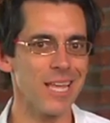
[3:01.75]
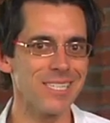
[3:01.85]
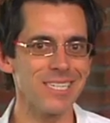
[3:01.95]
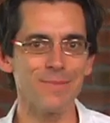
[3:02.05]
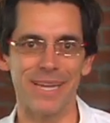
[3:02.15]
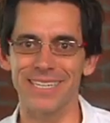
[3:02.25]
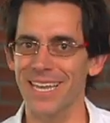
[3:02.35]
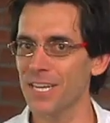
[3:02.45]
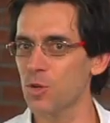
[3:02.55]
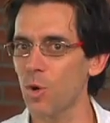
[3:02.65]
lesson is about
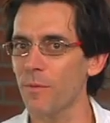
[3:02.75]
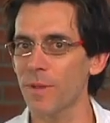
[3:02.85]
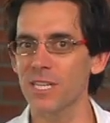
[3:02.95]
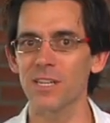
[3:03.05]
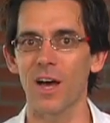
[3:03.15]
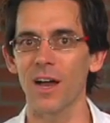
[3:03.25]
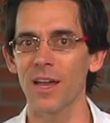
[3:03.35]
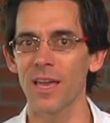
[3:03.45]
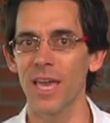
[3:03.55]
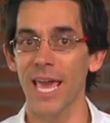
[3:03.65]
10 to 12 minutes long,
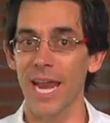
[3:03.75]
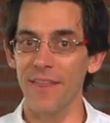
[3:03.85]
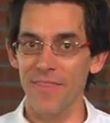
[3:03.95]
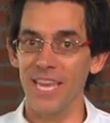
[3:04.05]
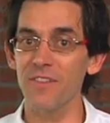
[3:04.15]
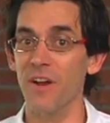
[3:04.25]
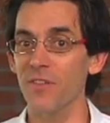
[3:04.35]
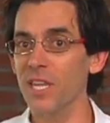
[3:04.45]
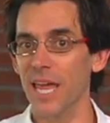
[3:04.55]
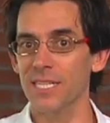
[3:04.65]
and at the end of
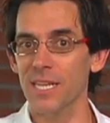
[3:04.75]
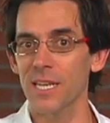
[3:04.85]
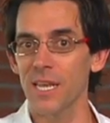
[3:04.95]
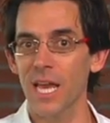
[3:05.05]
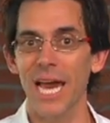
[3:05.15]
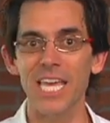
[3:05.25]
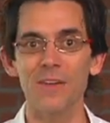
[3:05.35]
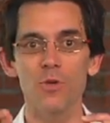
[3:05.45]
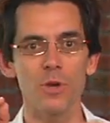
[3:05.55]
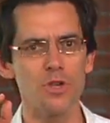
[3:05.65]
every lesson, I
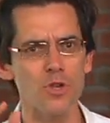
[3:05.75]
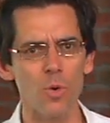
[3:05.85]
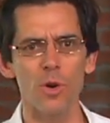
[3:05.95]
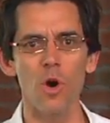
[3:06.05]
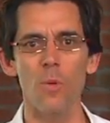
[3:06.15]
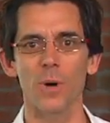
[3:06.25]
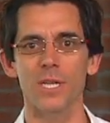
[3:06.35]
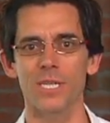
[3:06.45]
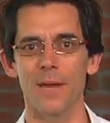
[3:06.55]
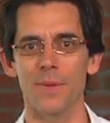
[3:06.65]
give you a short
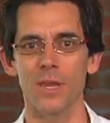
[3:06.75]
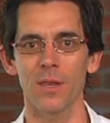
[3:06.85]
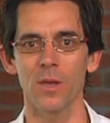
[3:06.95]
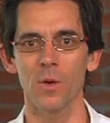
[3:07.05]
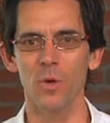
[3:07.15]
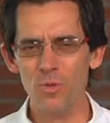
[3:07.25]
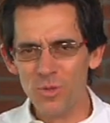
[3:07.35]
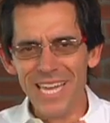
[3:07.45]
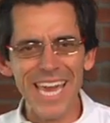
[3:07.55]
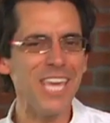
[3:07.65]
homework assignment, which will
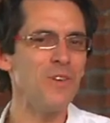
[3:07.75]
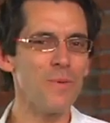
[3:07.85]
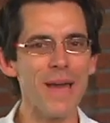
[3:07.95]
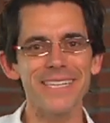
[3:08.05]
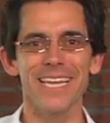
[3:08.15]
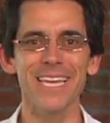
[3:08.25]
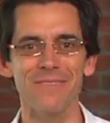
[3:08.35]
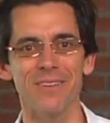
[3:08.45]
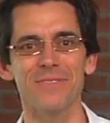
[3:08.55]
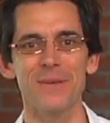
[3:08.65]
take you about 10
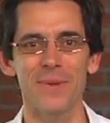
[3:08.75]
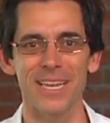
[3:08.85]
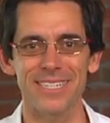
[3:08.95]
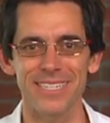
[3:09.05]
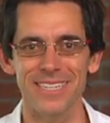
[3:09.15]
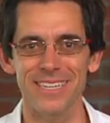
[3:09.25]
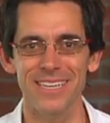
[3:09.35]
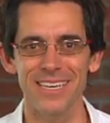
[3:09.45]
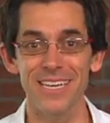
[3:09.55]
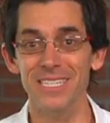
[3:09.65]
to 15 minutes.
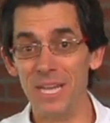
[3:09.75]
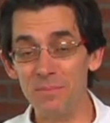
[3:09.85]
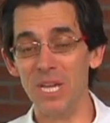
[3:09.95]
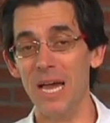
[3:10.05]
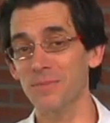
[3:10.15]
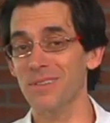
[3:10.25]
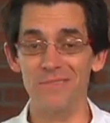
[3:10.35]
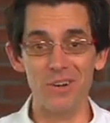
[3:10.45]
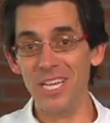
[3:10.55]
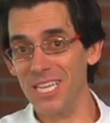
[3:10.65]
Sometimes,
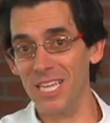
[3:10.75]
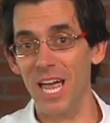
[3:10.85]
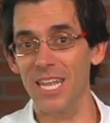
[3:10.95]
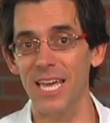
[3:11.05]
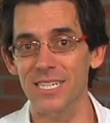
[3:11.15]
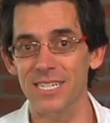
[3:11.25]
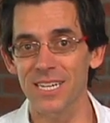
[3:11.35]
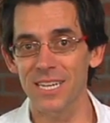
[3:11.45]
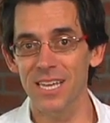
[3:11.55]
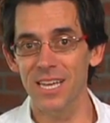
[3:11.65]
frankly, a lot less.
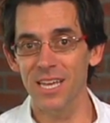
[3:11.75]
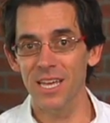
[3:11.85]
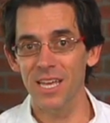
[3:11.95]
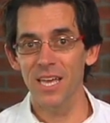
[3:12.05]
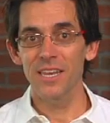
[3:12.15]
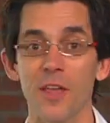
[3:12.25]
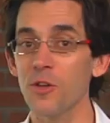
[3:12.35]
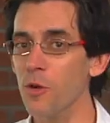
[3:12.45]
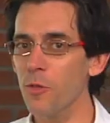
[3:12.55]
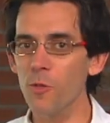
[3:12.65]
Now,
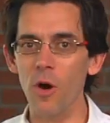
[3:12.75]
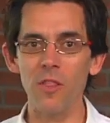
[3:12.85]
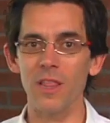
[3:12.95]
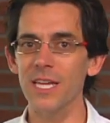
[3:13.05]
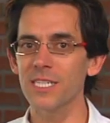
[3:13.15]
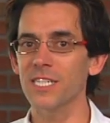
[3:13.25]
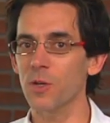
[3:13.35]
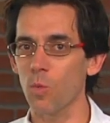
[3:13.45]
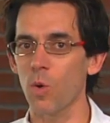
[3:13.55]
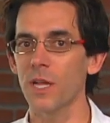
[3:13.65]
you can go through all the lessons
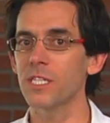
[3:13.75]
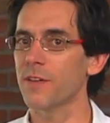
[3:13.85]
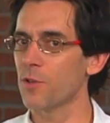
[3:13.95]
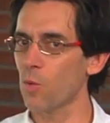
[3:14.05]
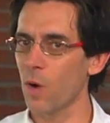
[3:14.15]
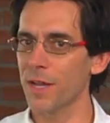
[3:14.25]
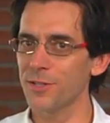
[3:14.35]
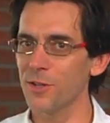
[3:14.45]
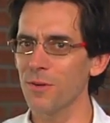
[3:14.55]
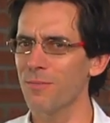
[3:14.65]
at once if you
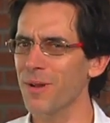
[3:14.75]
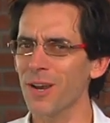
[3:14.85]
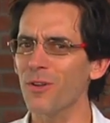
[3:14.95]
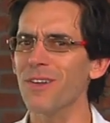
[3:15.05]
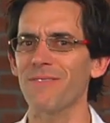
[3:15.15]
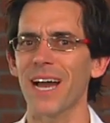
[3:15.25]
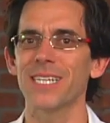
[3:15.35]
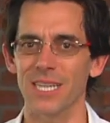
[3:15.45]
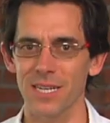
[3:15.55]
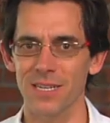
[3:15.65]
want to, but I don't
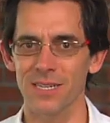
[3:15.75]
advise it.